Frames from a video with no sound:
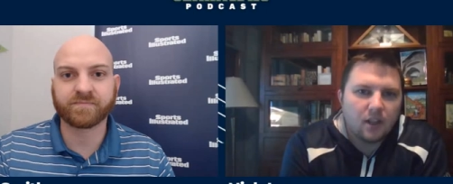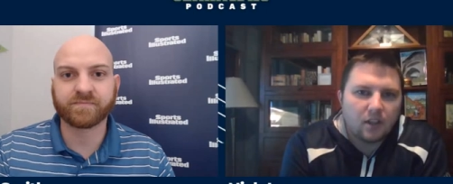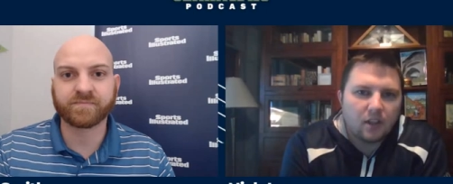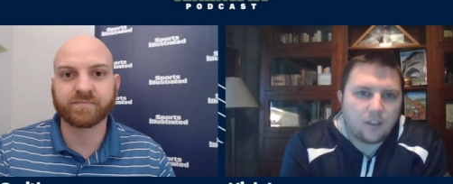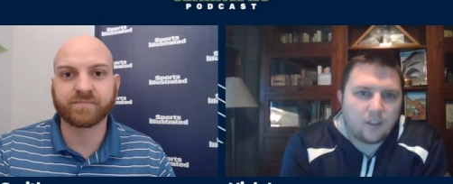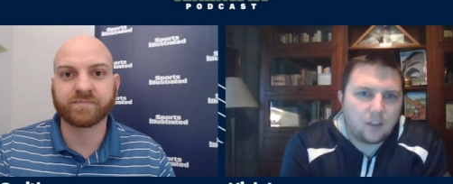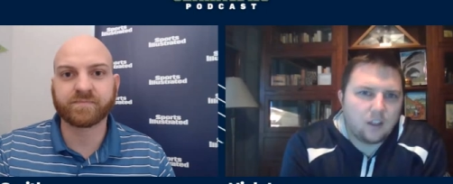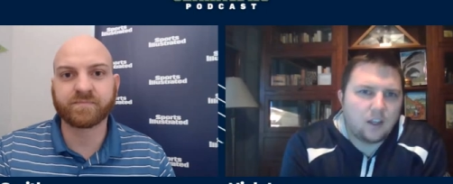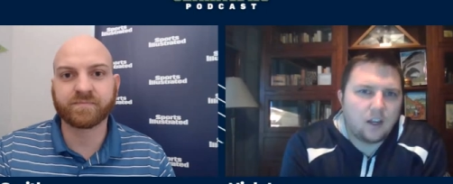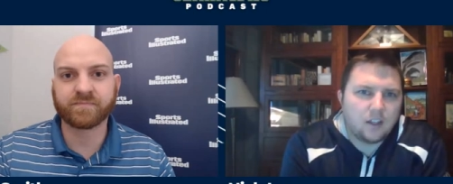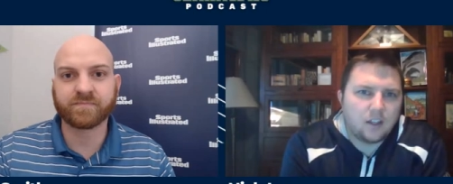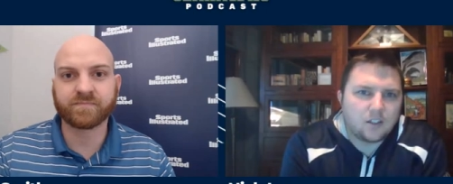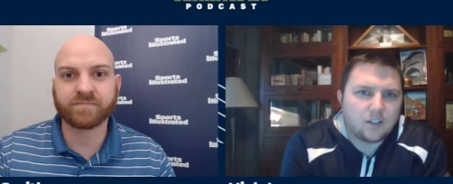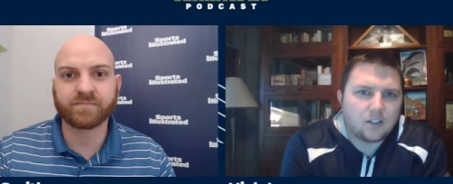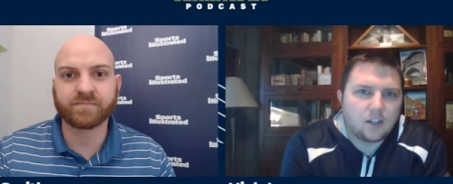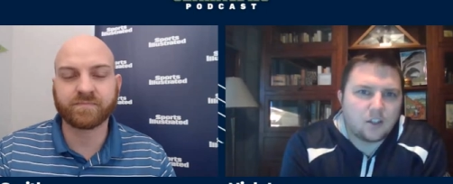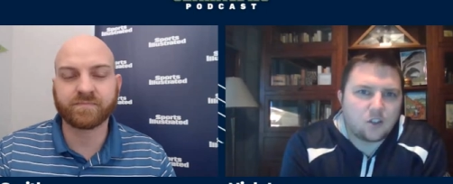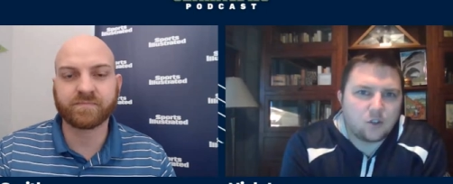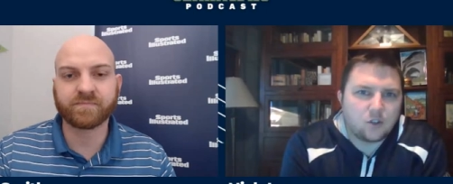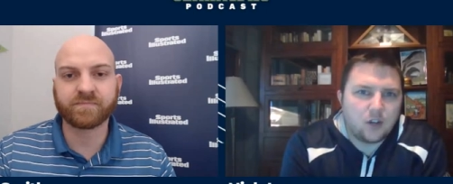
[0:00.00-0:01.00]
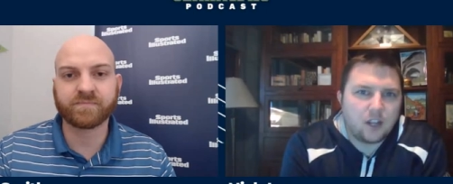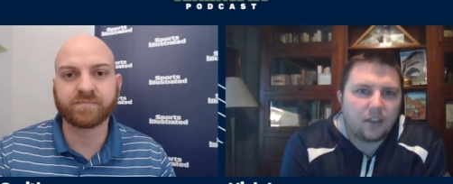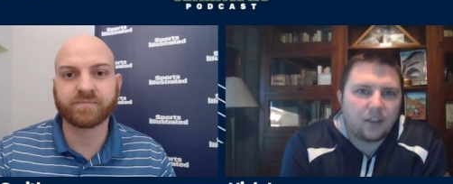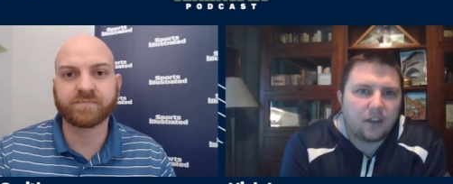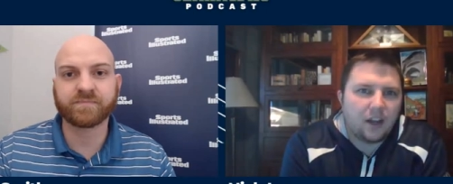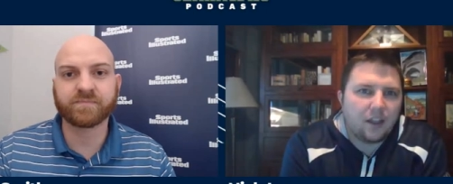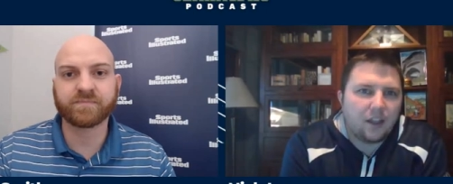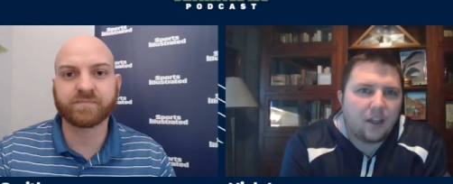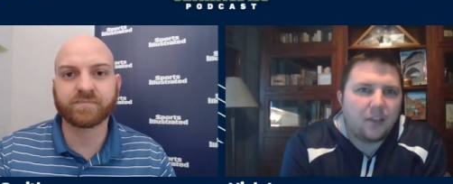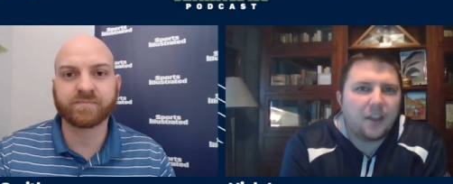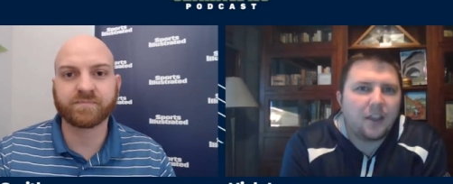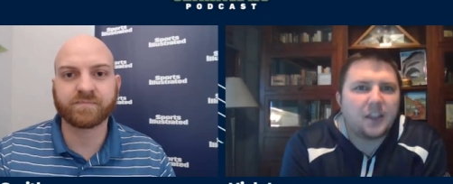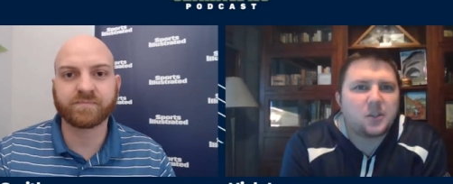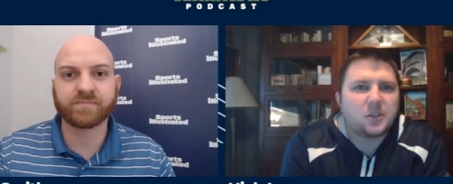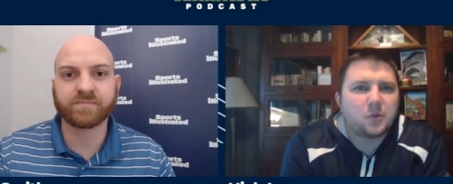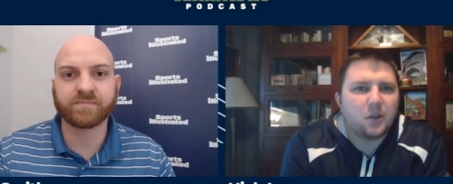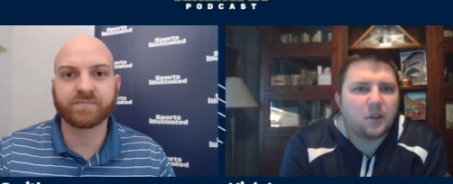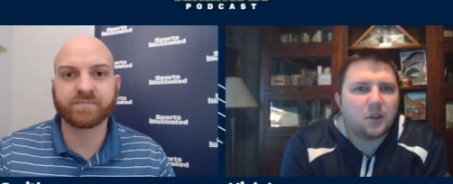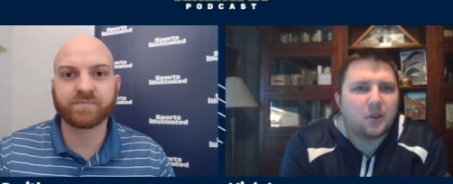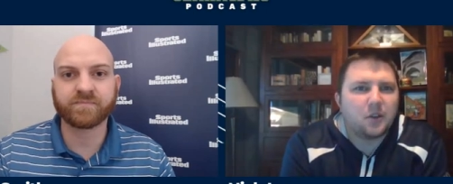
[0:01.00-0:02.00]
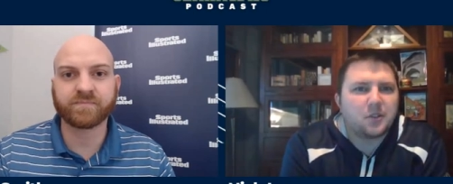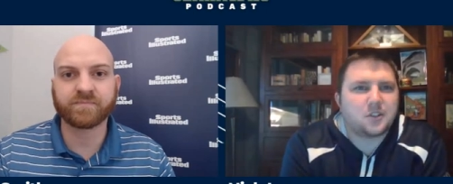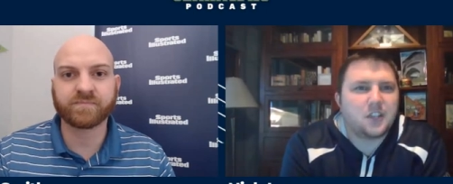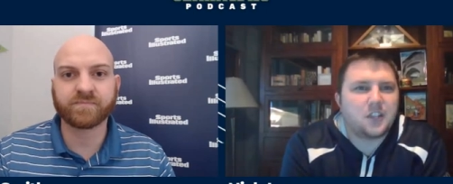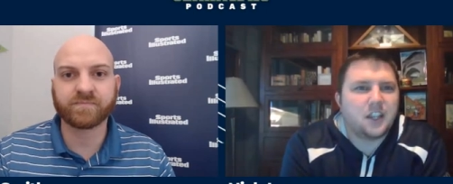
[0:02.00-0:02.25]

Speaker 1: they, it is a strength, and I, I, think it's one of those